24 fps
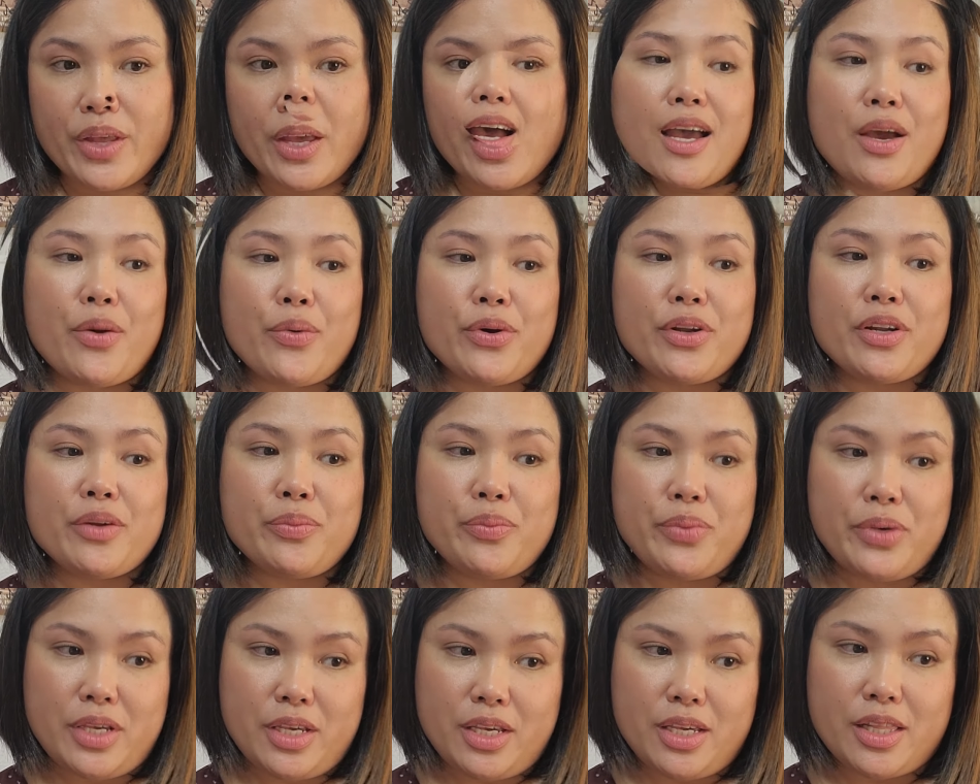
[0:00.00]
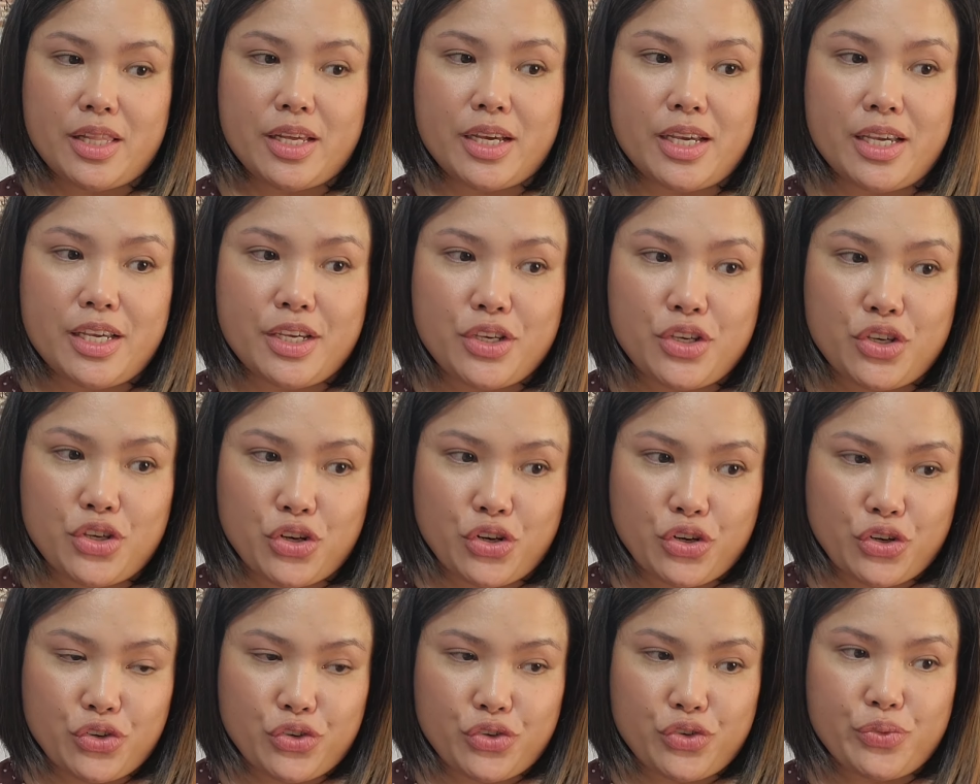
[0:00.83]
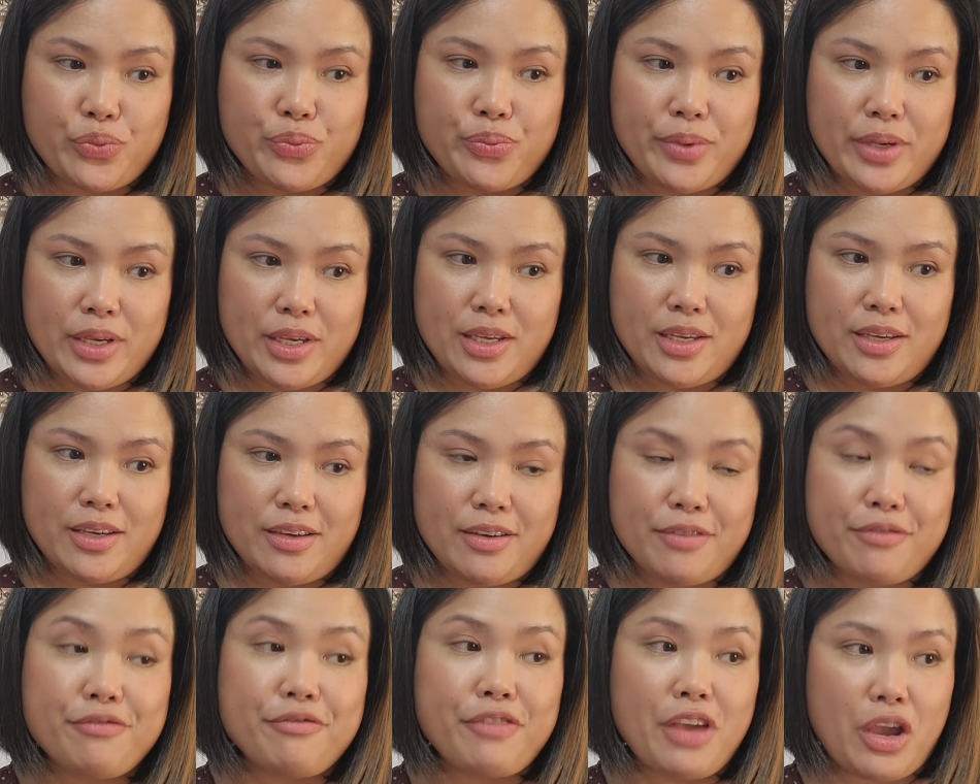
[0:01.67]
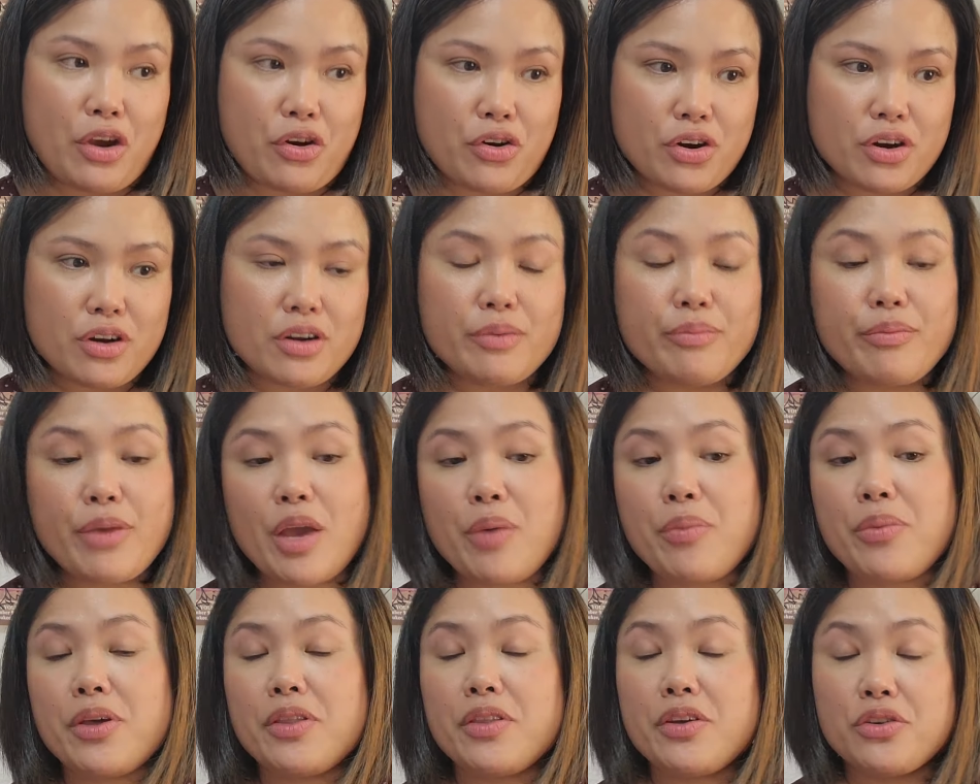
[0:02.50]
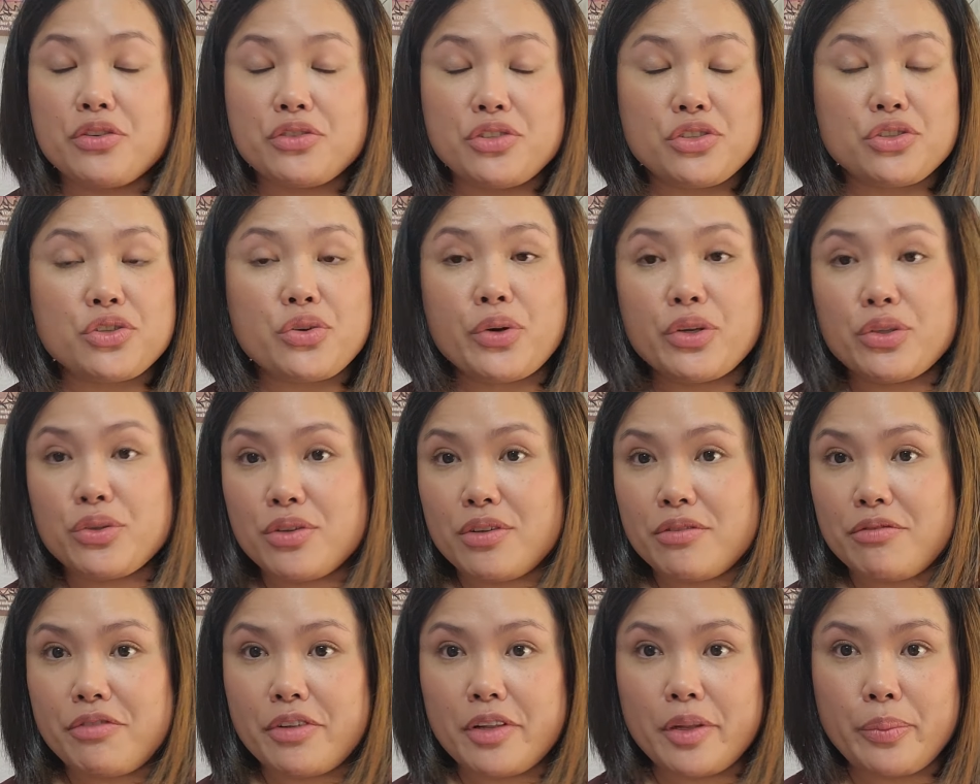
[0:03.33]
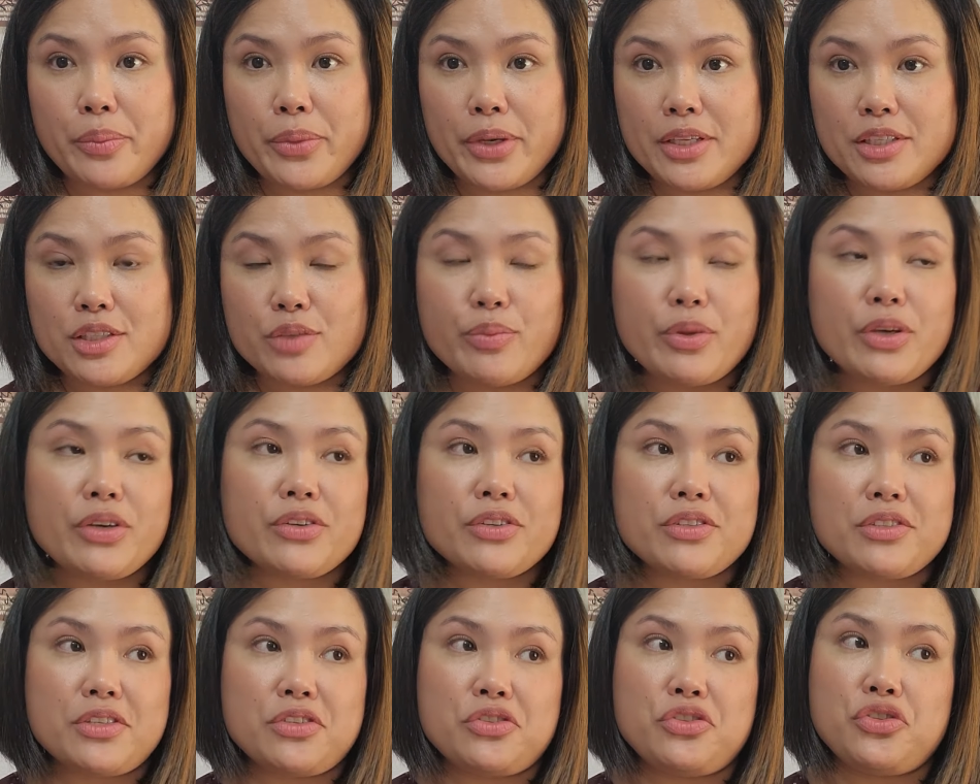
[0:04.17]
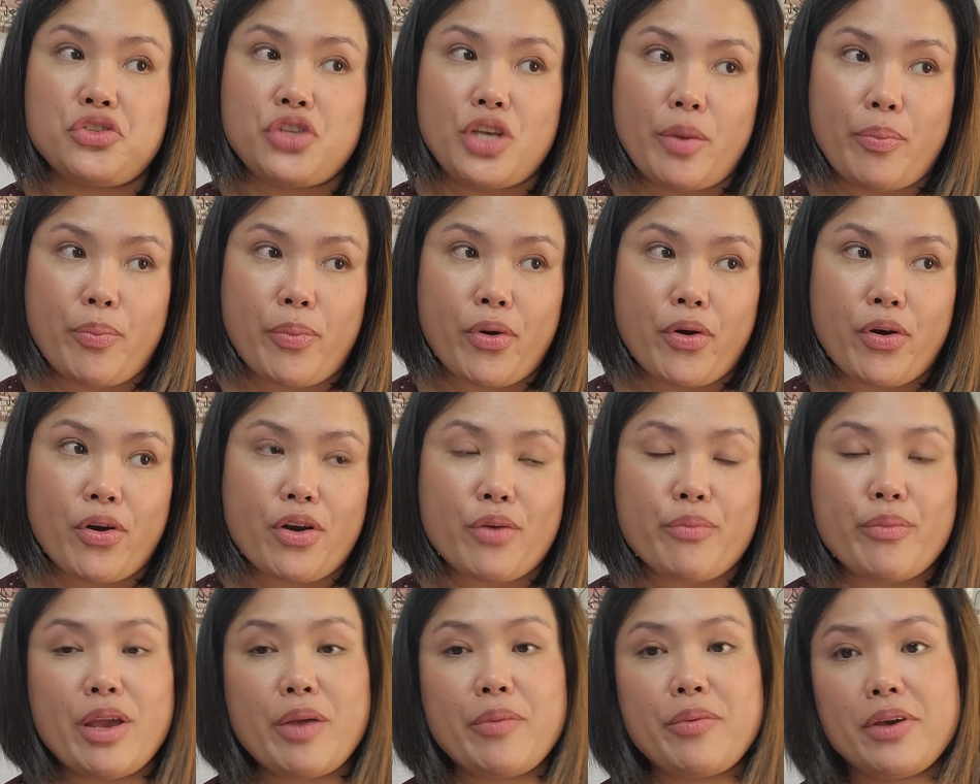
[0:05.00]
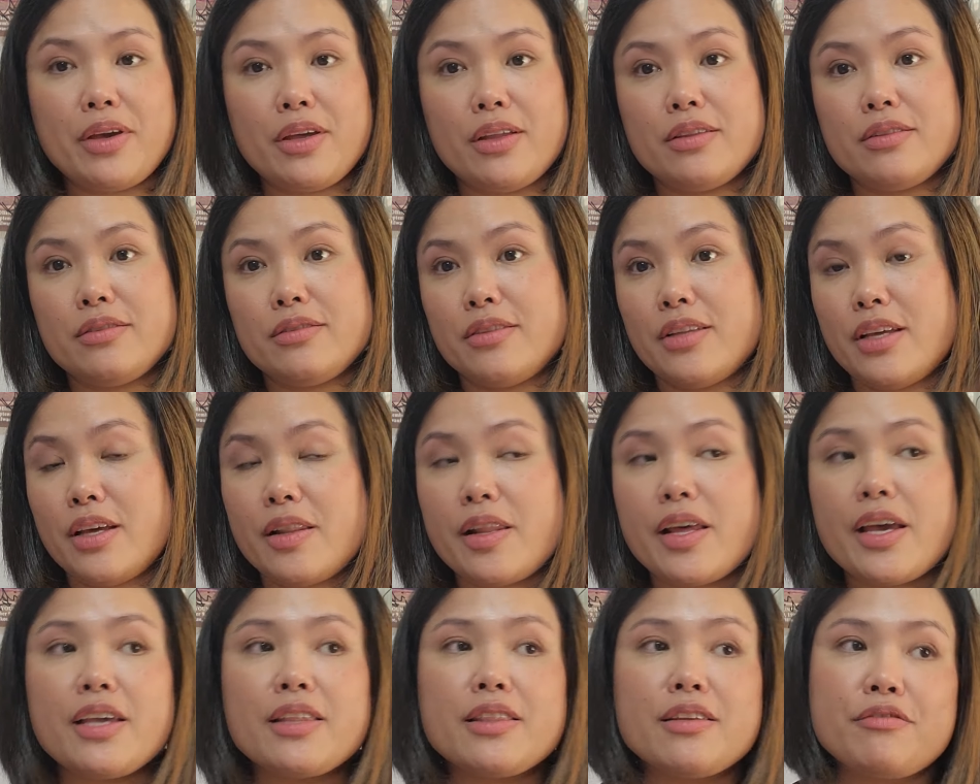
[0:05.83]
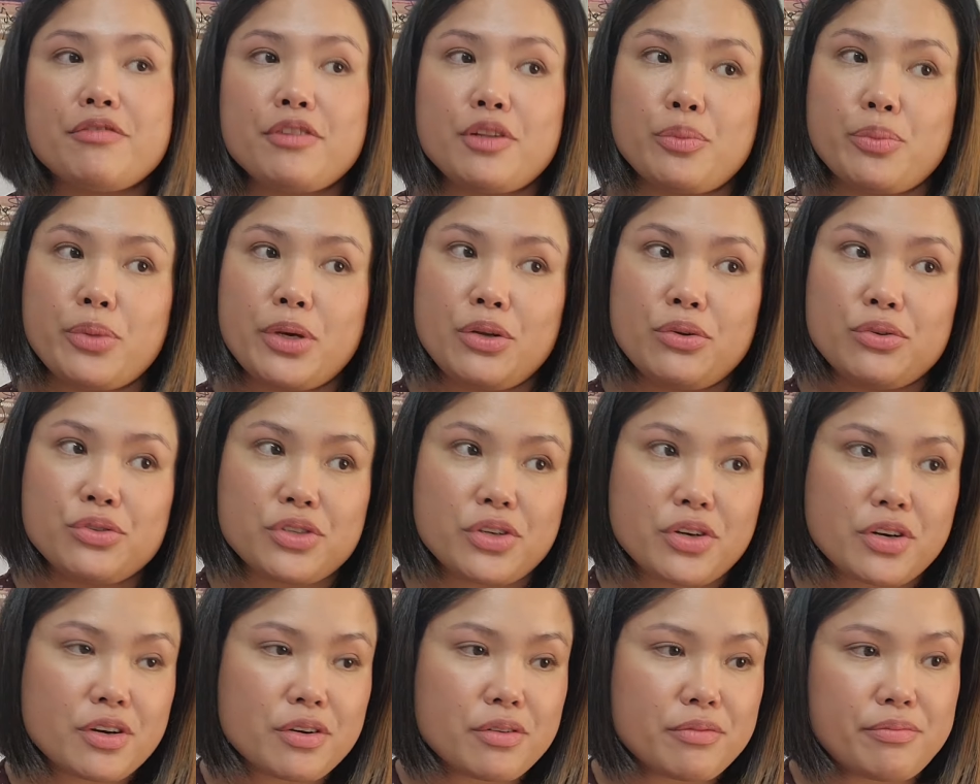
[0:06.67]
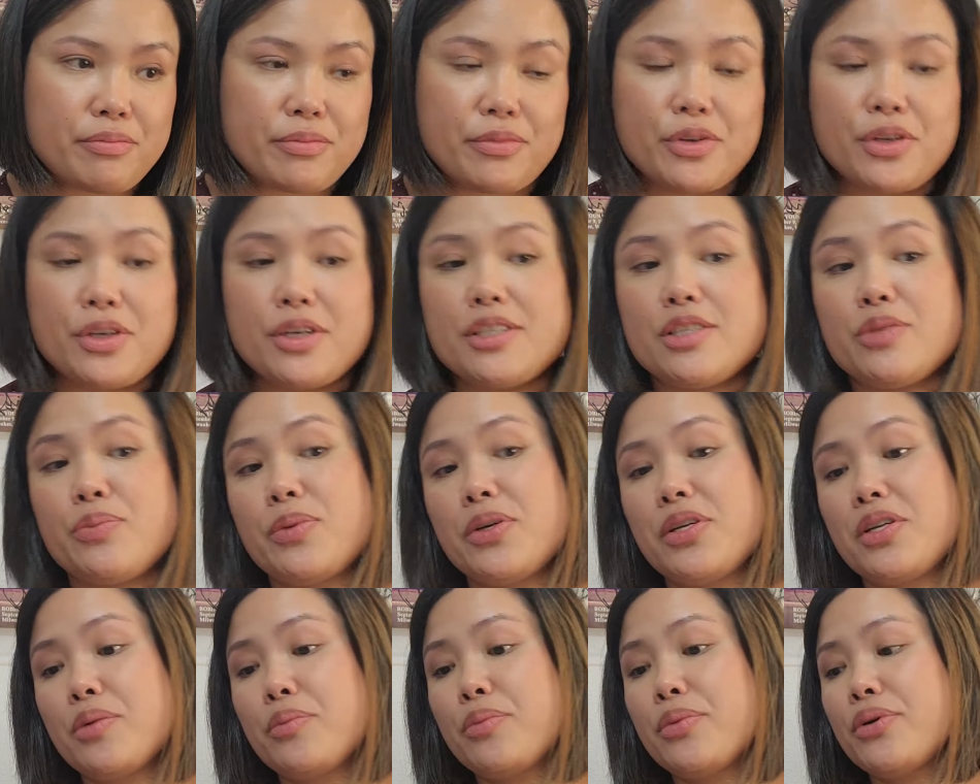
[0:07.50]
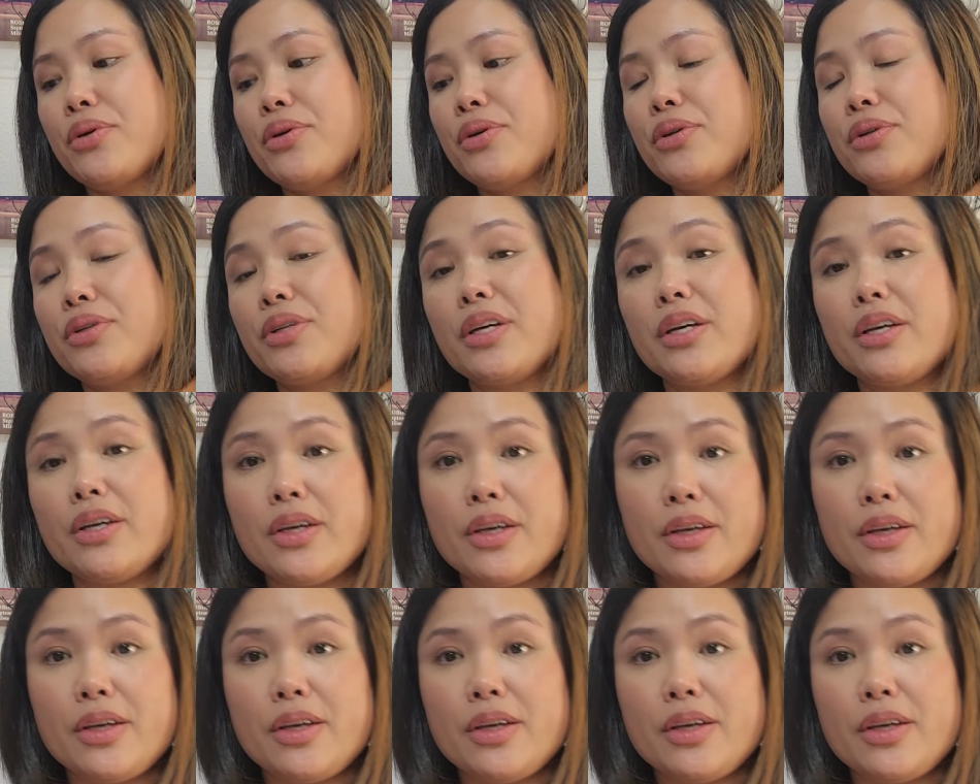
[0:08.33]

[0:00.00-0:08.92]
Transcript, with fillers: I want to be like, you know, be fair. Maybe they're just going to the Philippines because it's cheaper. Maybe they like that Filipinos are hospitable.